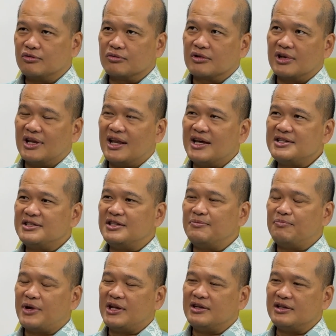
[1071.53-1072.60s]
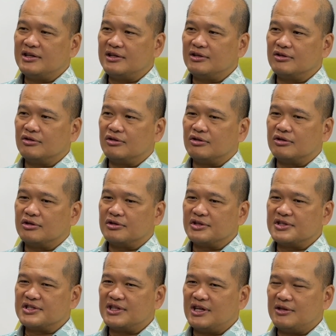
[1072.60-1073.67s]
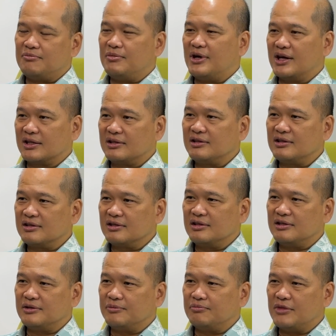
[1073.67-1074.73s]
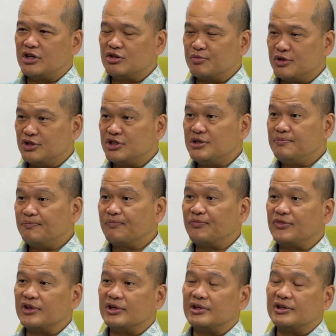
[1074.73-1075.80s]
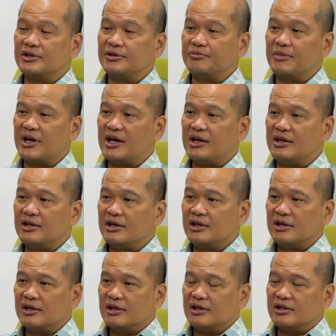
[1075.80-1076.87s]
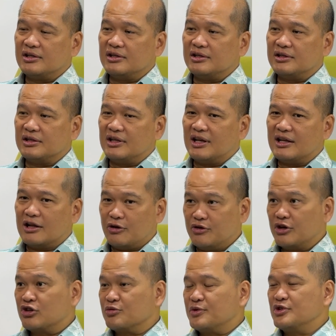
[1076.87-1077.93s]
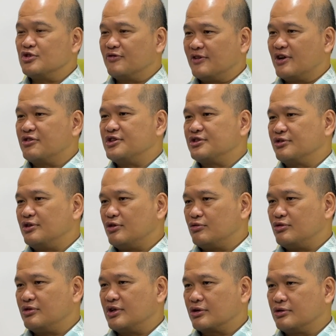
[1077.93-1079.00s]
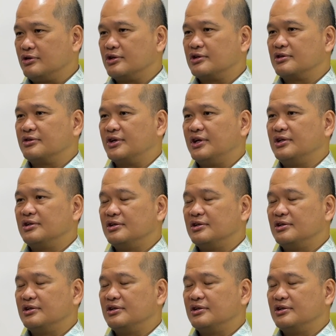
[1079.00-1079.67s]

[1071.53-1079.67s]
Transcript: less dependent on state-backed entrepreneurship, and allowing entrepreneurs to flourish on their own accord, right?